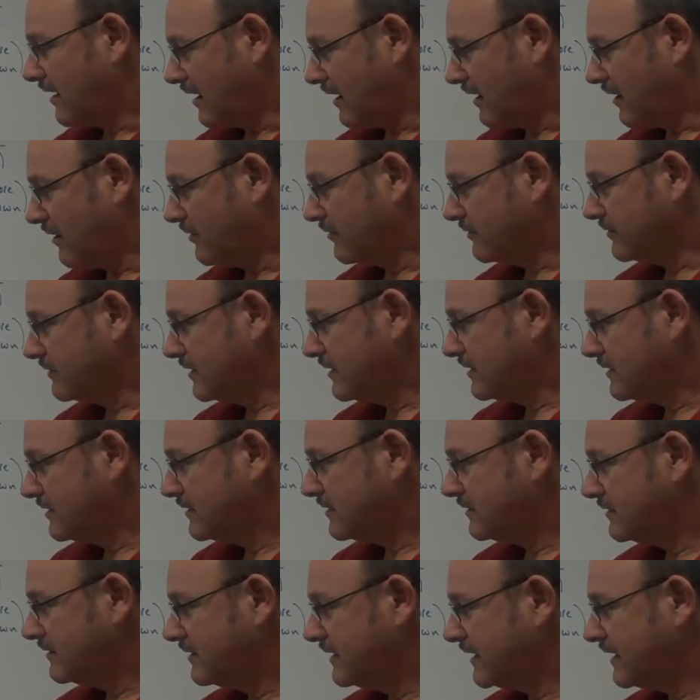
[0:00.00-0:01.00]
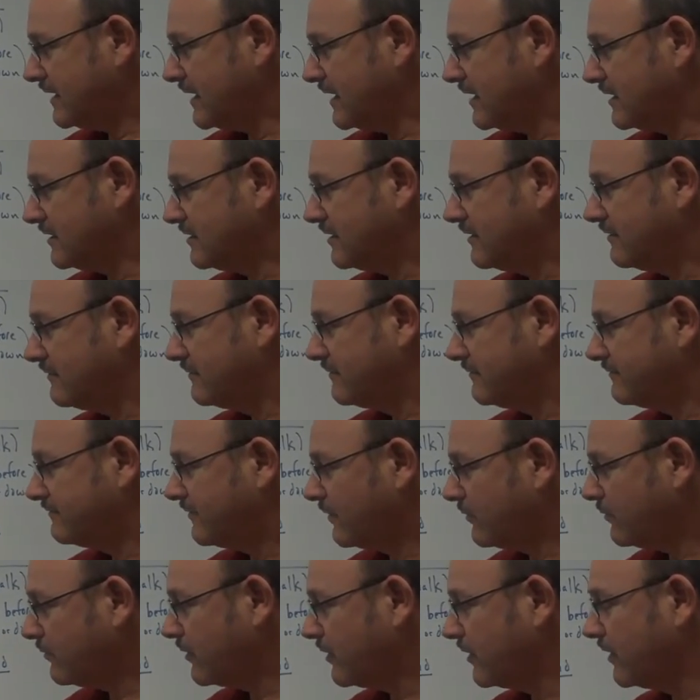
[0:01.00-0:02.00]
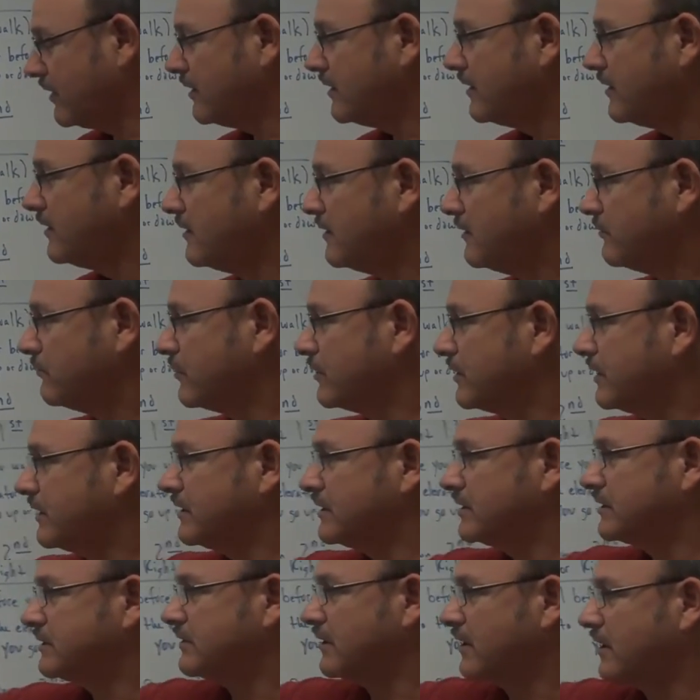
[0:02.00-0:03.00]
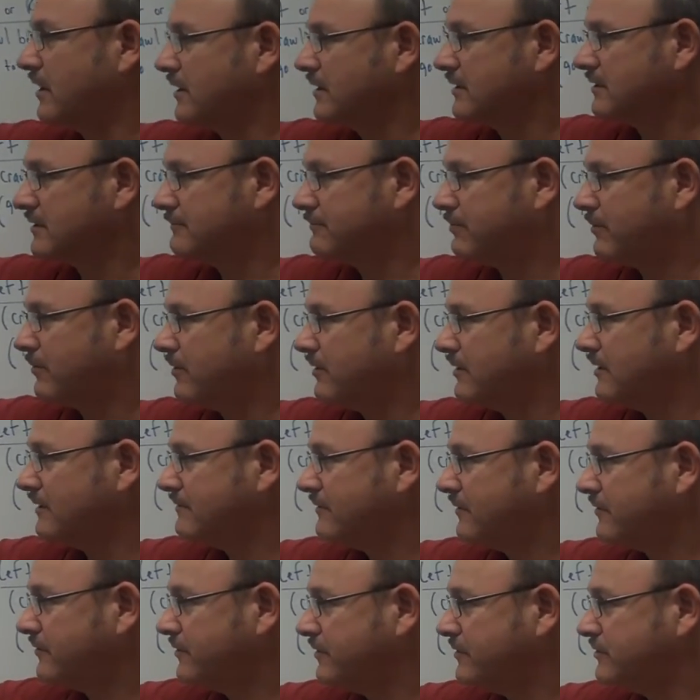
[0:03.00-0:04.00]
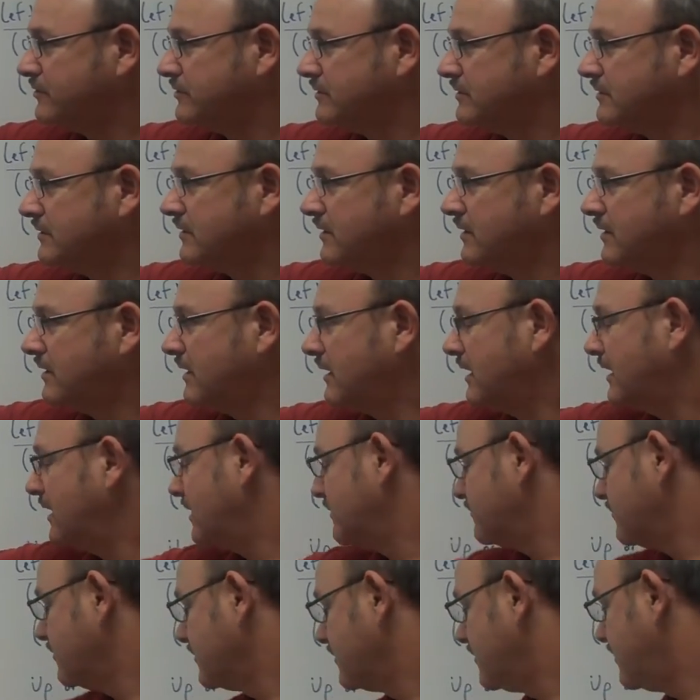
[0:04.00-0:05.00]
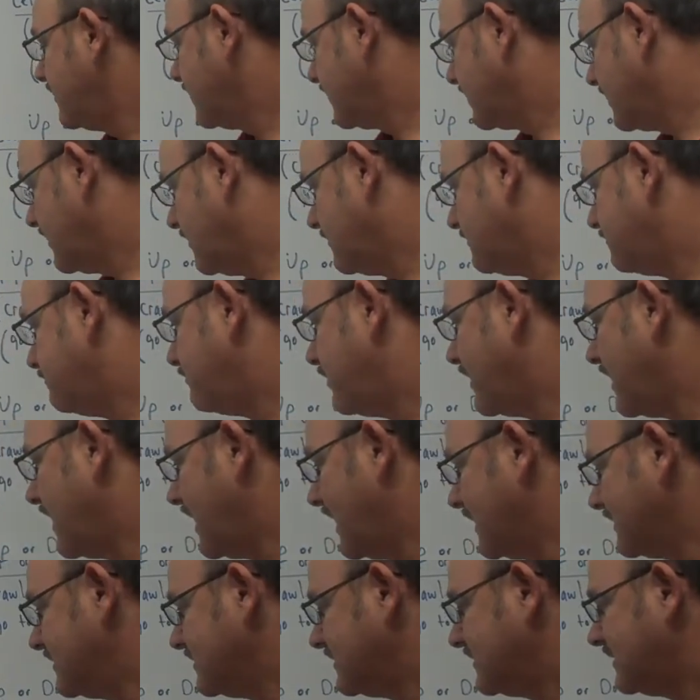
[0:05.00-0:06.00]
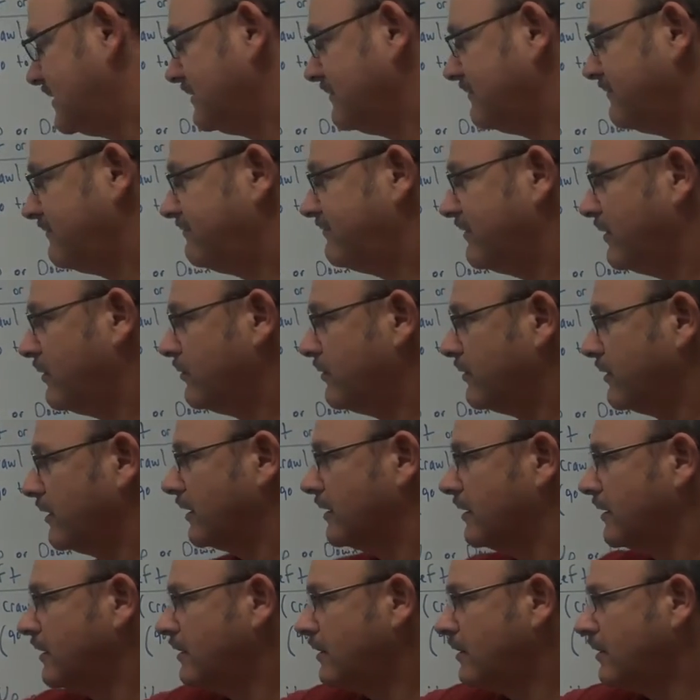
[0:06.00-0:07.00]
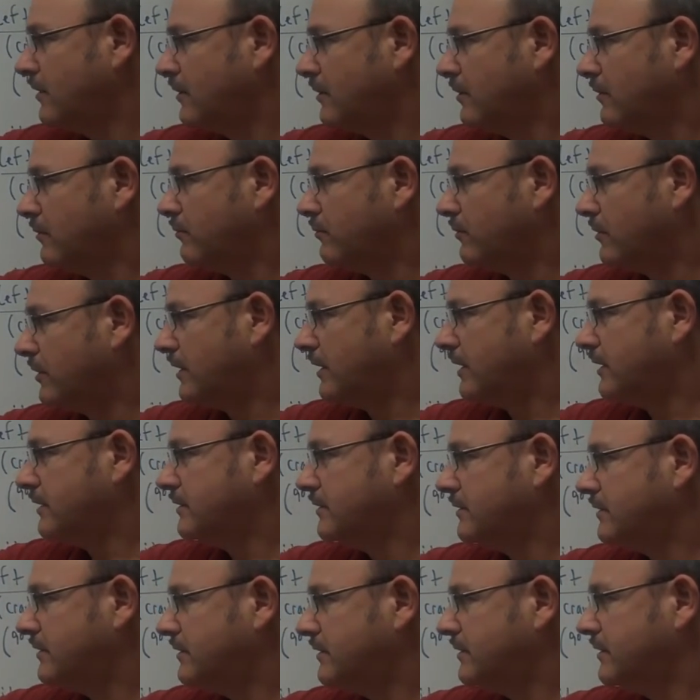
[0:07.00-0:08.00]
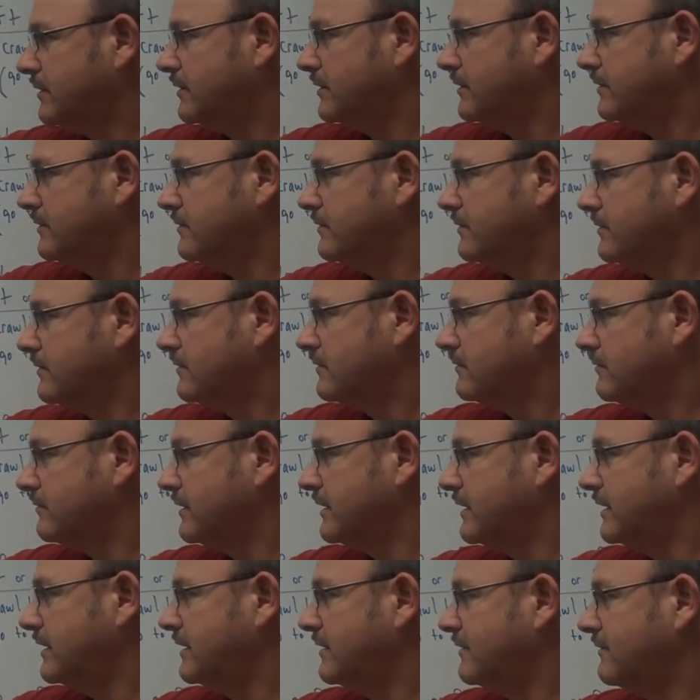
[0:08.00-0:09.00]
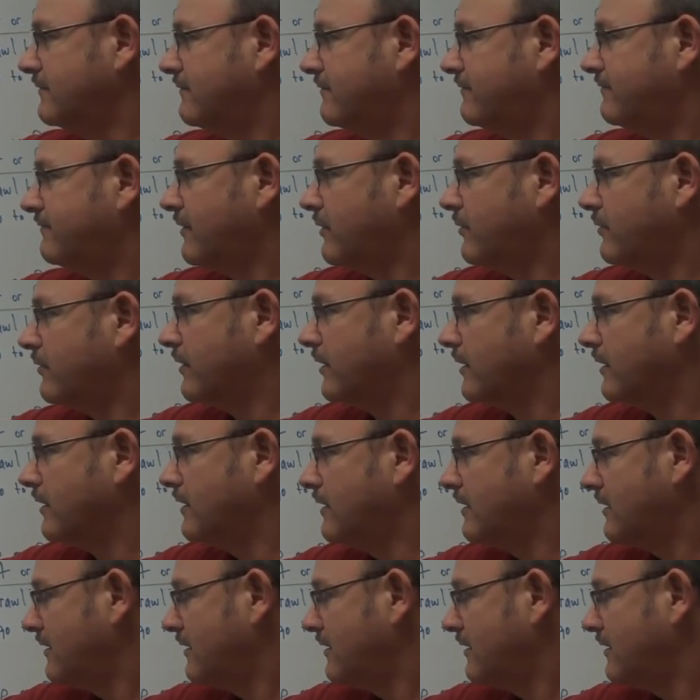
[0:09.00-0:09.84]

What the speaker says: on this 4, we're going to start at the point of origin, and we're going to go positive 4. 1, 2, 3, 4.